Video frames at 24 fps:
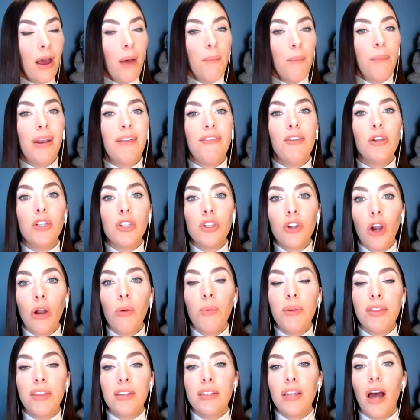but if you start
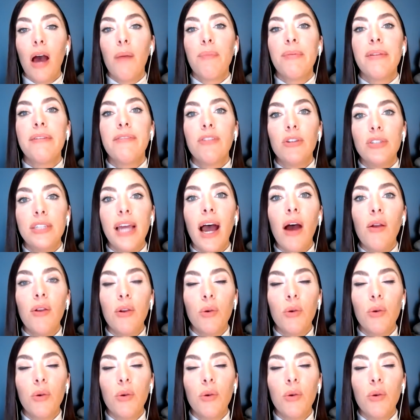with the top level down,